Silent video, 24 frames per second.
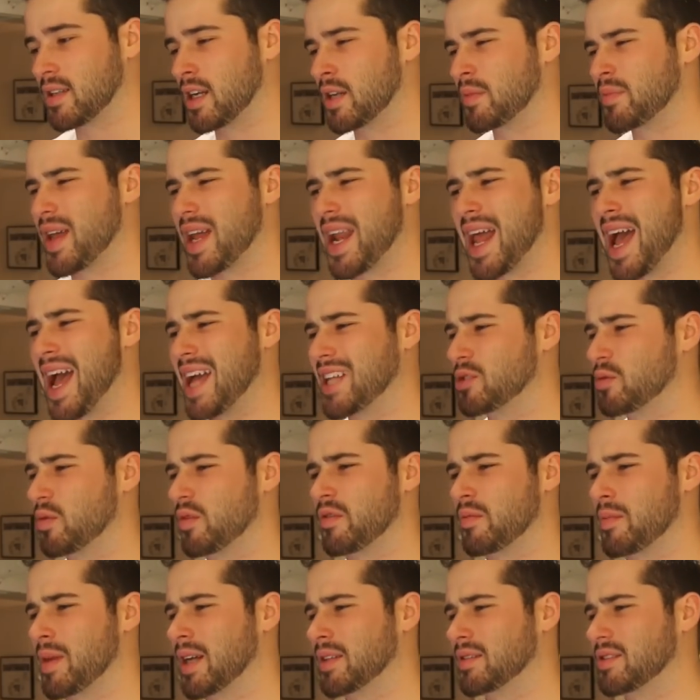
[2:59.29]
on him that had to have
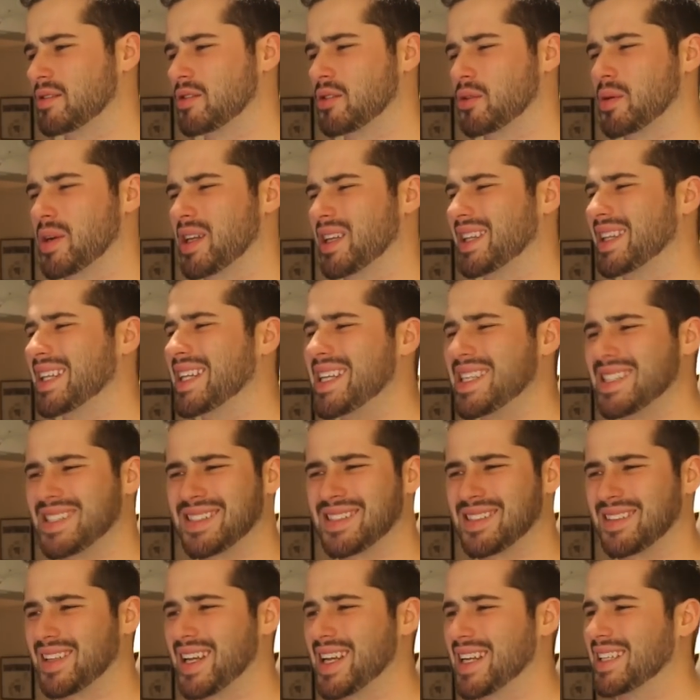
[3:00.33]
amounted to at
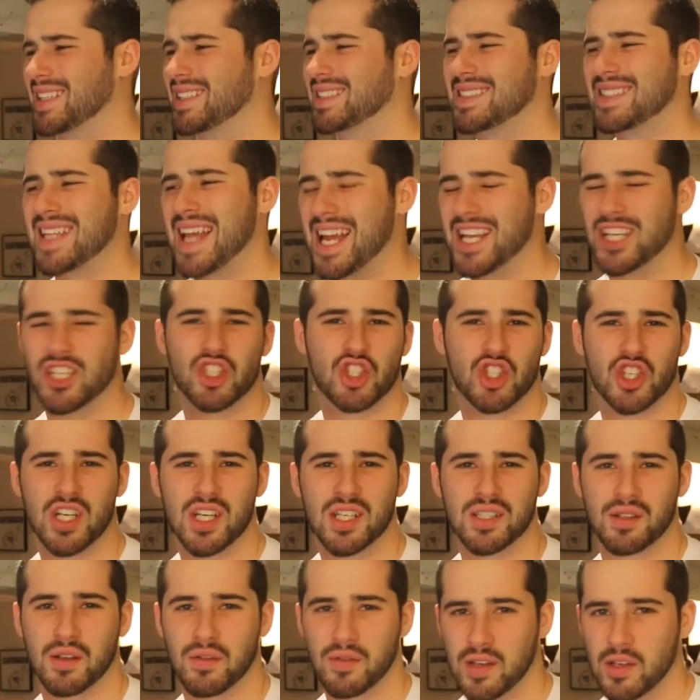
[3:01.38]
least like 10
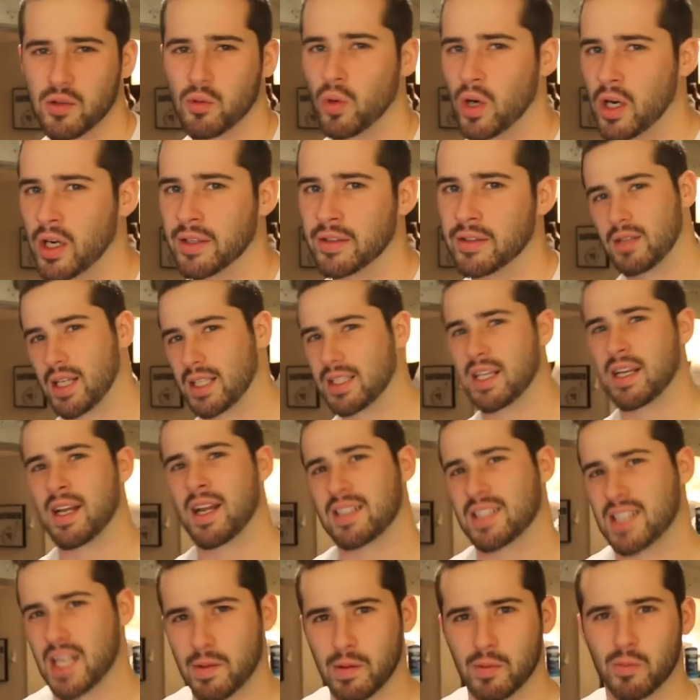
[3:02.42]
G's if he won. Like the
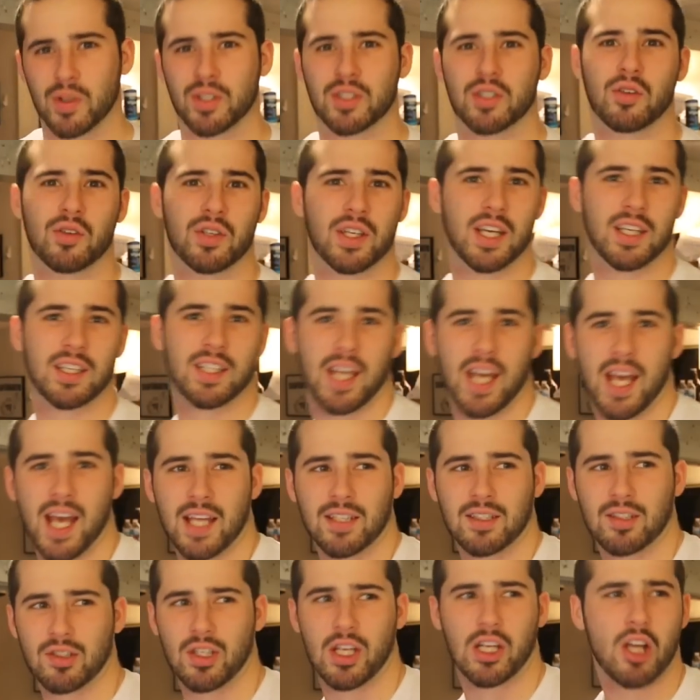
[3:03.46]
next time I went to go get
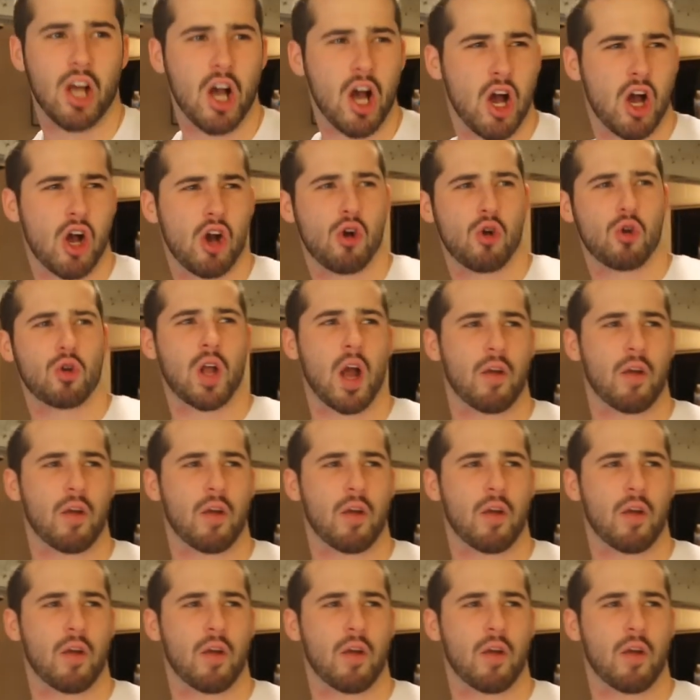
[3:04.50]
gas, he's like, oh,